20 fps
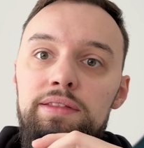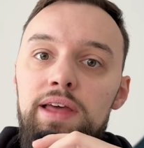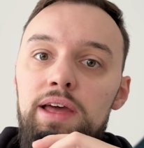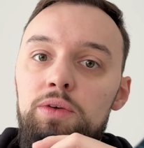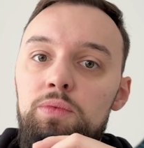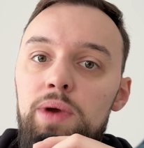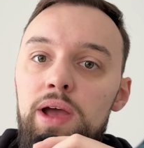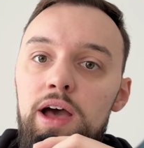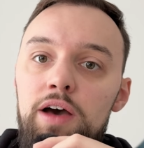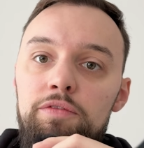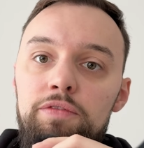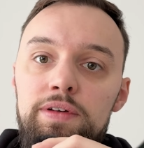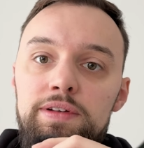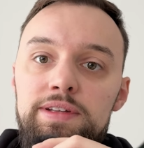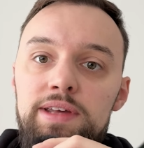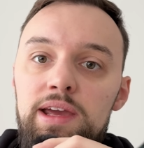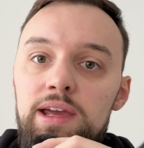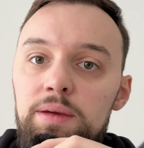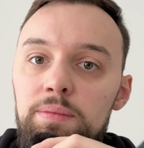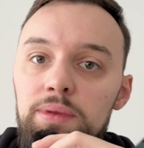that we have a
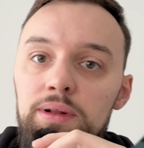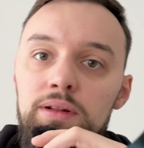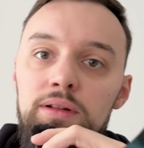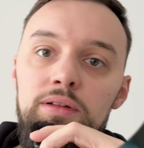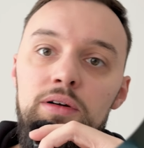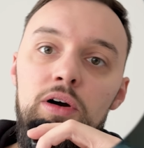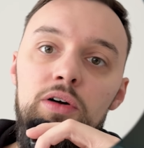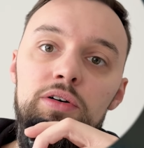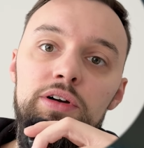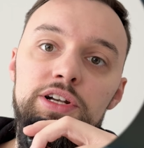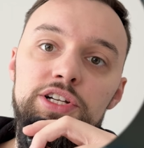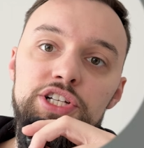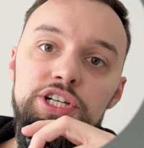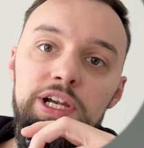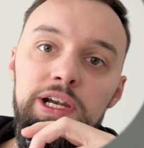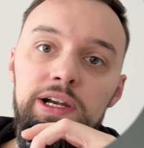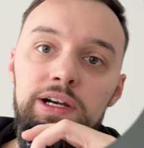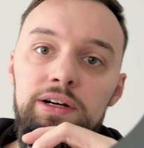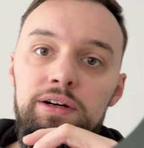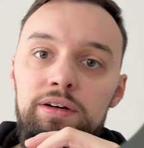table or a
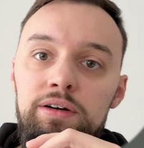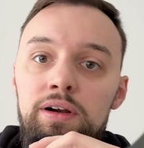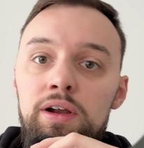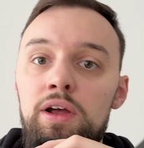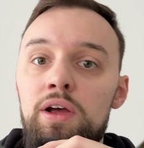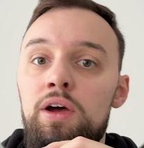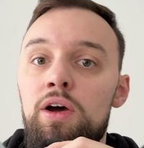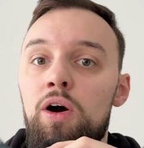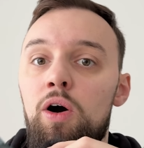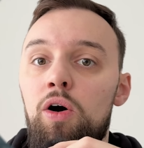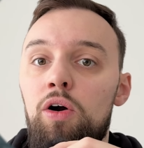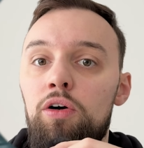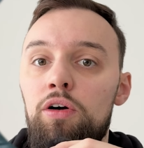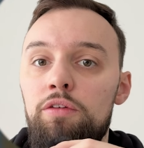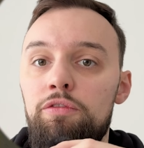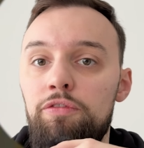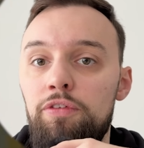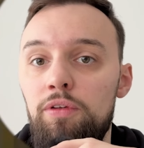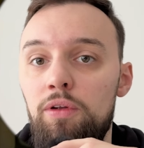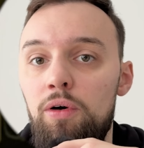chair or a
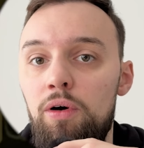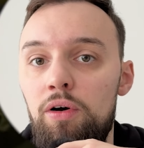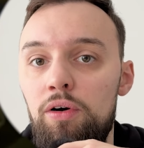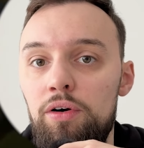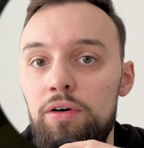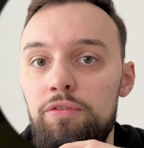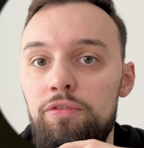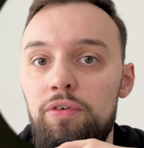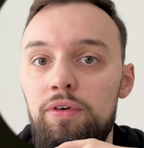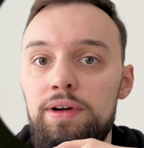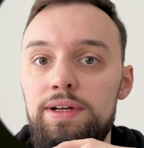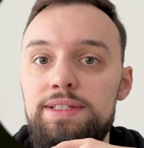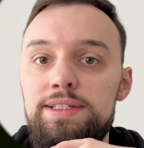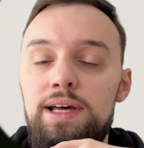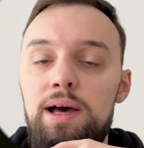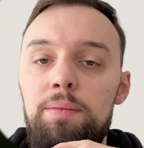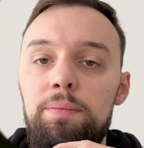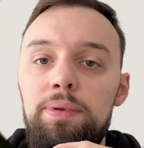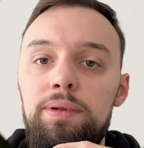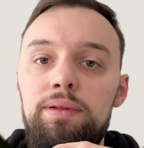floor, for
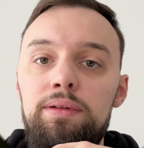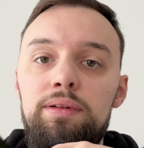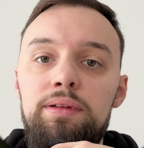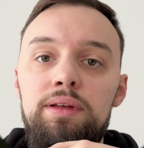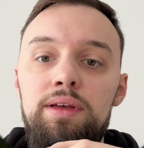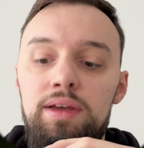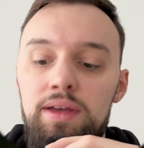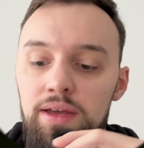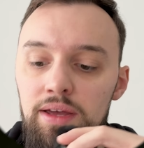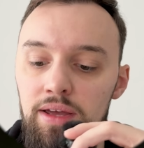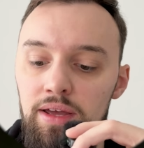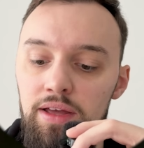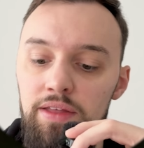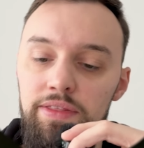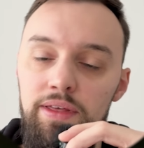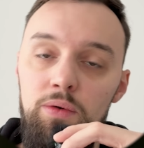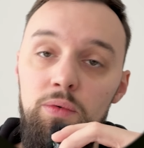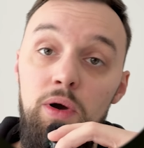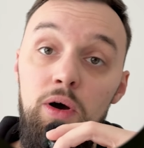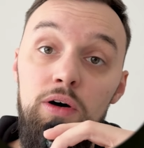example.
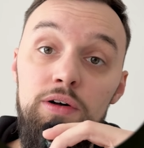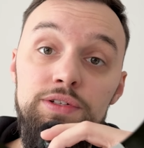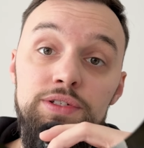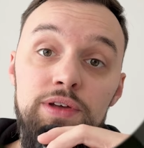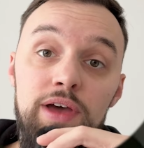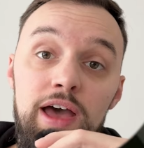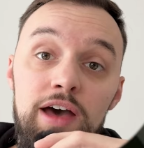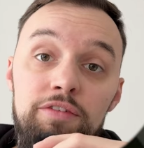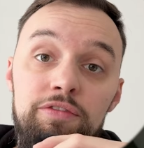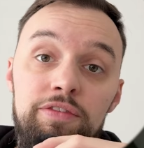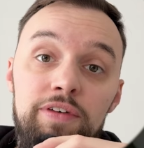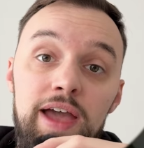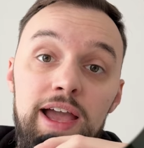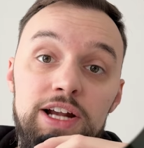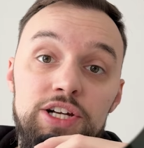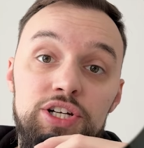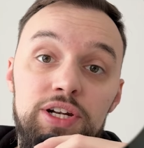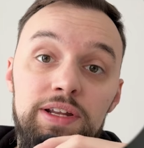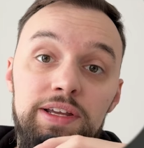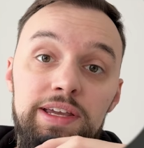Then we also have
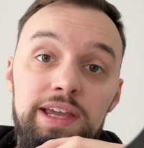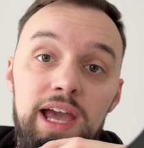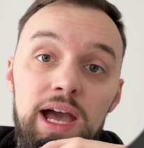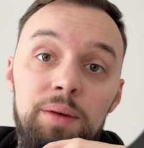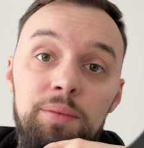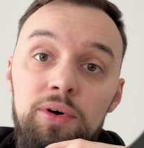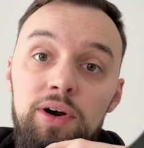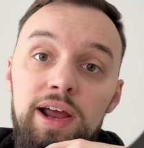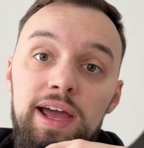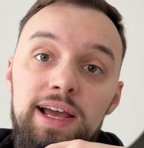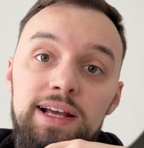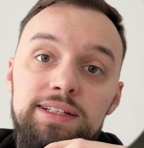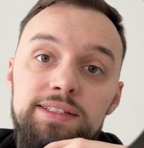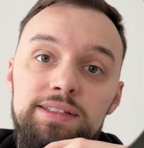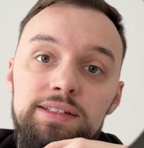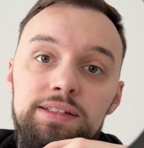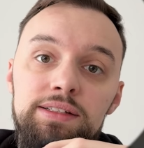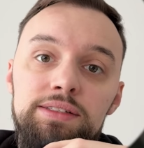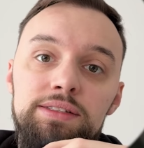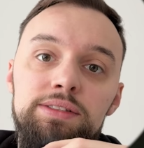actually camera
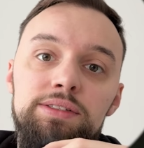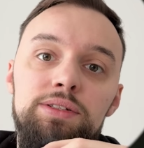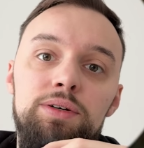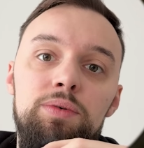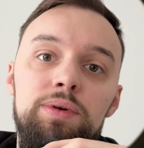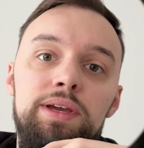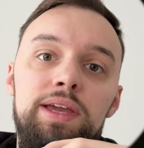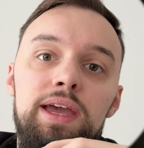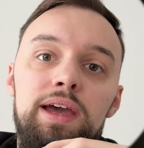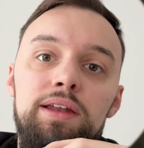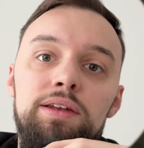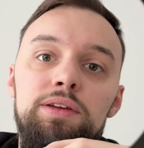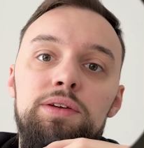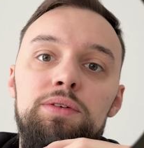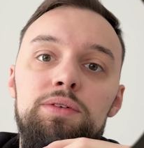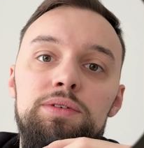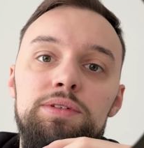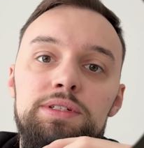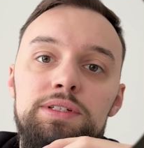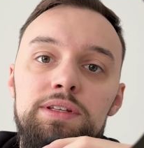access, so we can
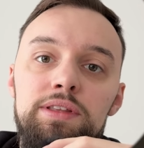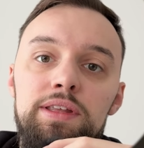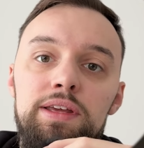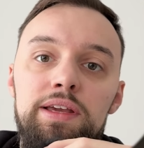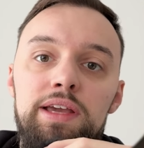use the